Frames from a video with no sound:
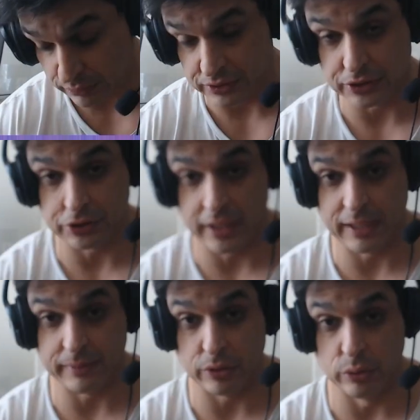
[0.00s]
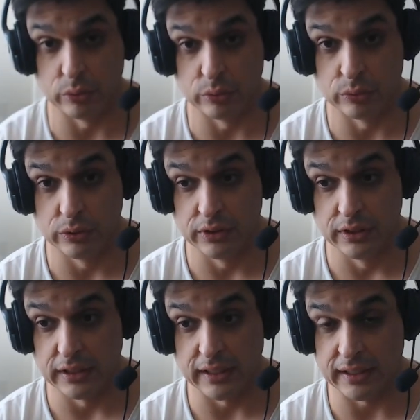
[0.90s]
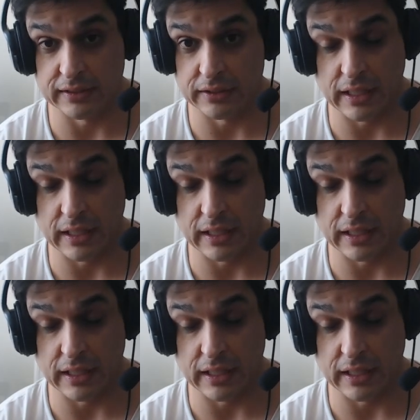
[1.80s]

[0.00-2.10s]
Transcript: just trying to be cool. I don't